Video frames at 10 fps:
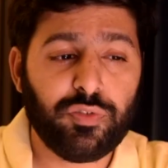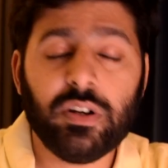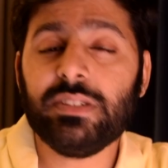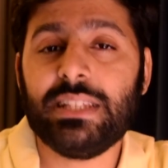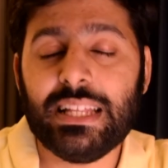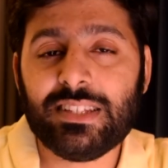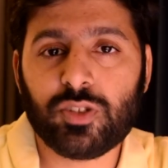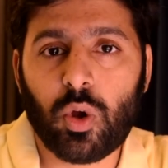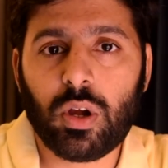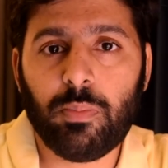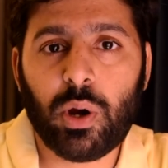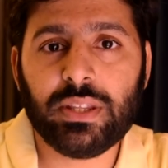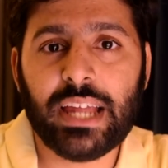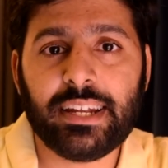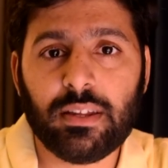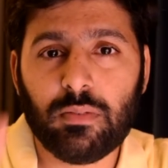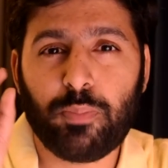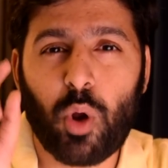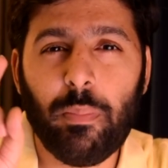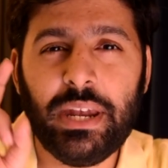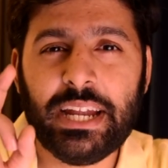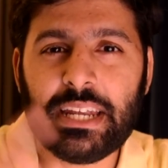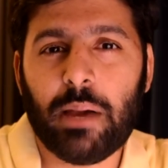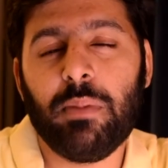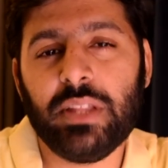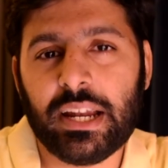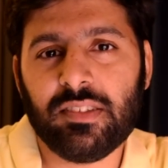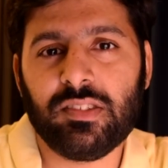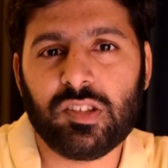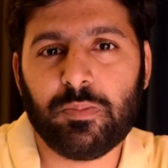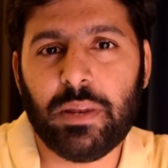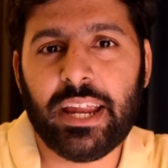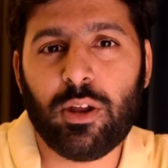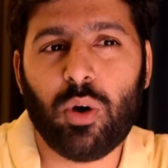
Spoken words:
first, let's talk about that prominent number that is displayed,